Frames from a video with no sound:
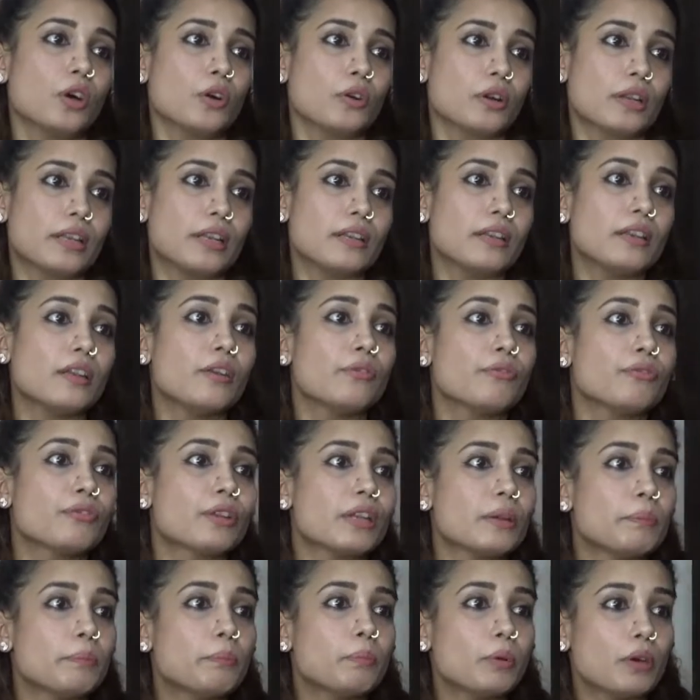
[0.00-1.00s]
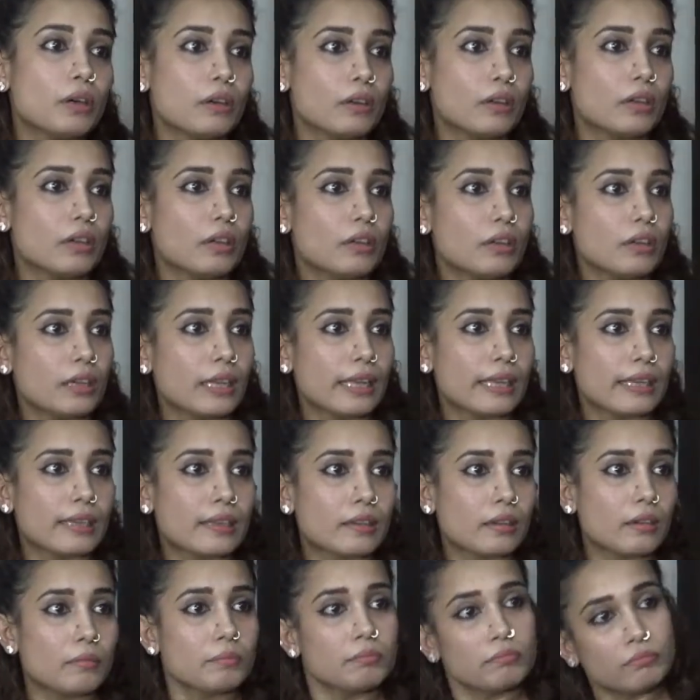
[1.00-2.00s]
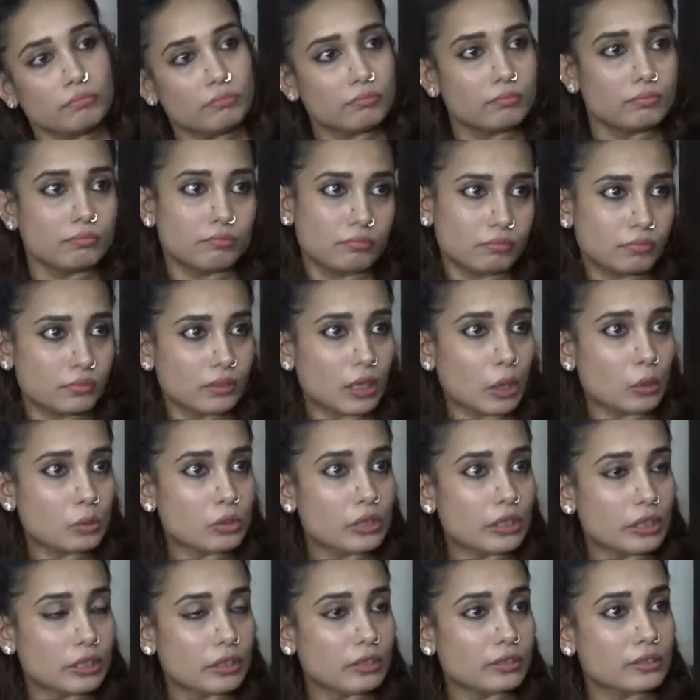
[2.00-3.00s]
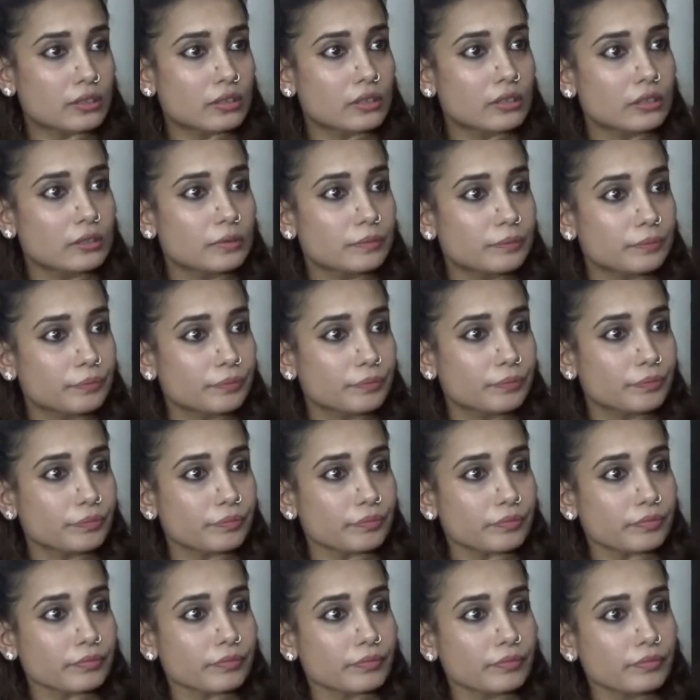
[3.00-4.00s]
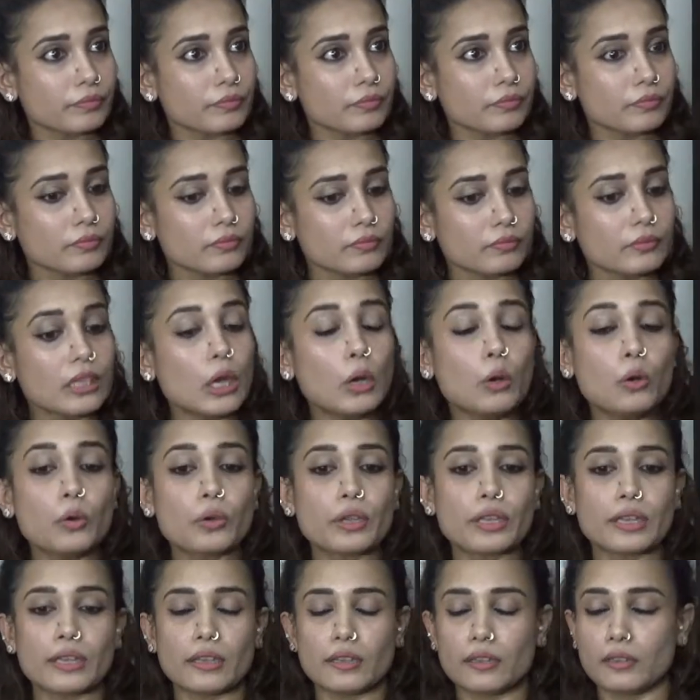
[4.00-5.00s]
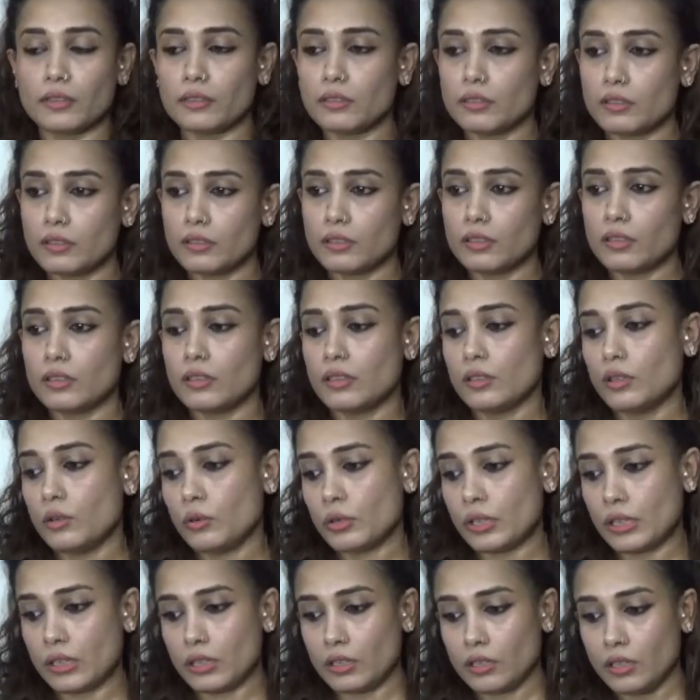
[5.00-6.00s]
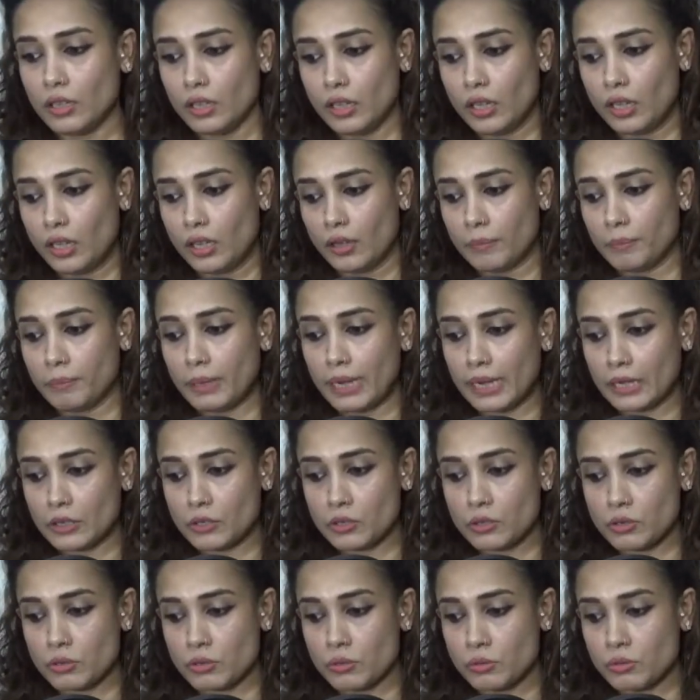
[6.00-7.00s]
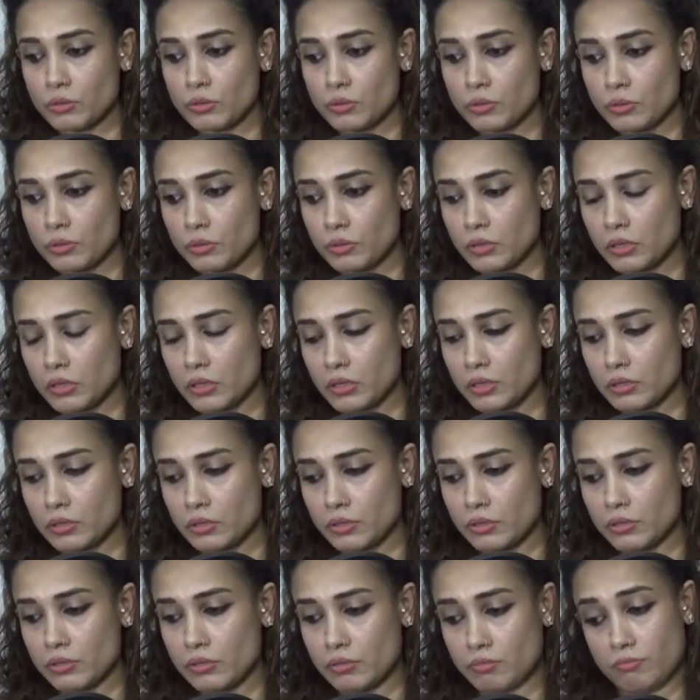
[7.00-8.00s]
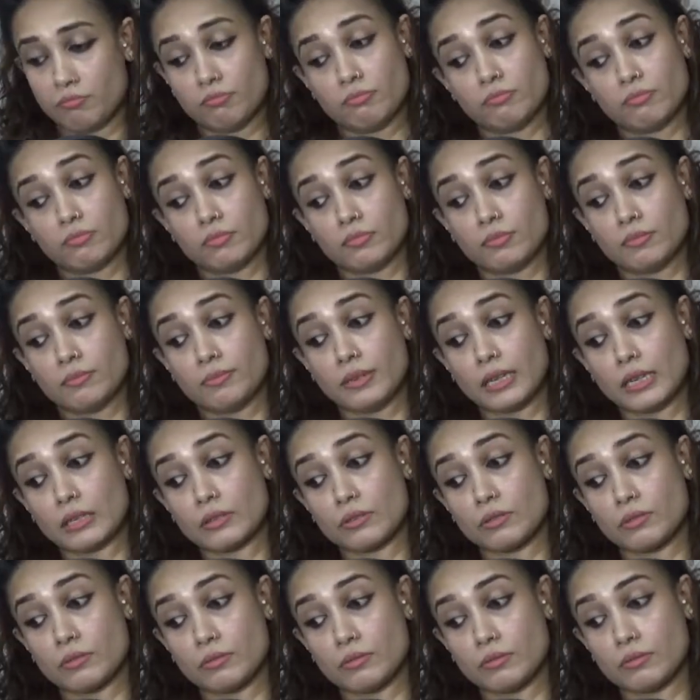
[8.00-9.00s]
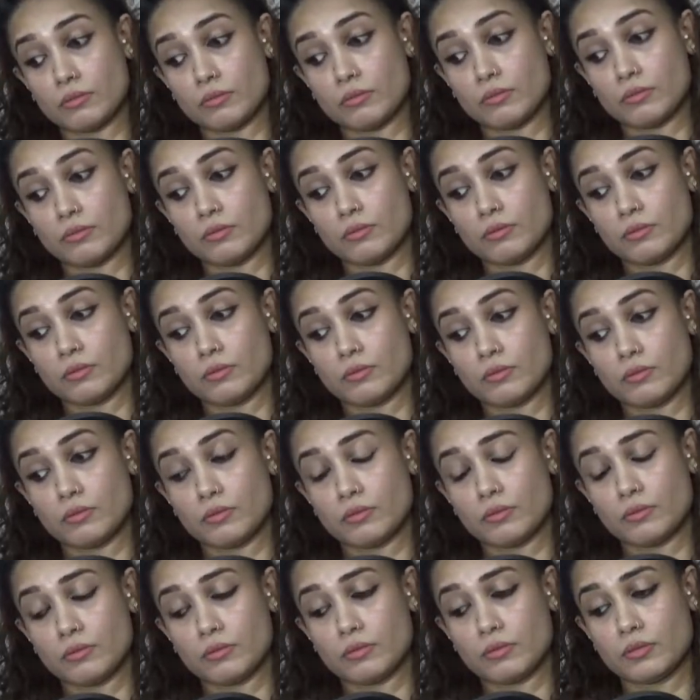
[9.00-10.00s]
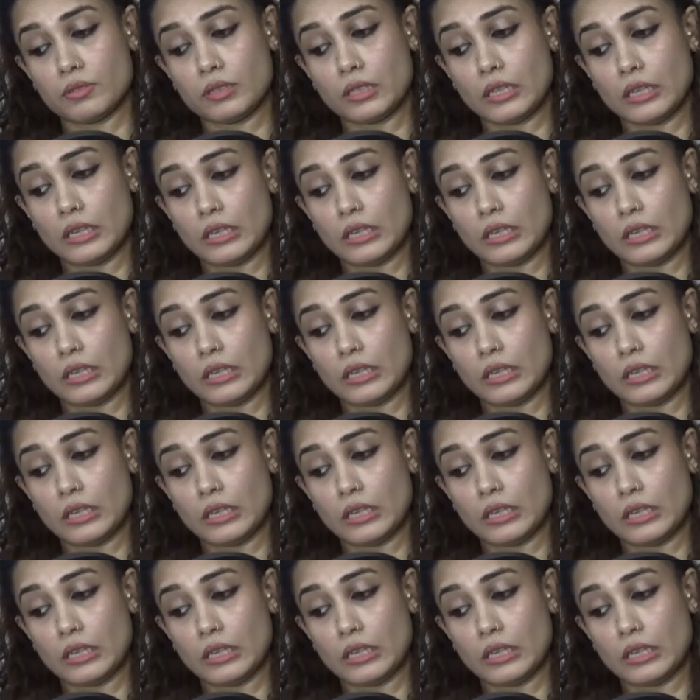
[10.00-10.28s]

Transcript: taught in NIFT and PEARL, like uh, So down academics, the years. How are you related to academics at the okay. moment? How much okay. uh, is your involvement? Back to... back to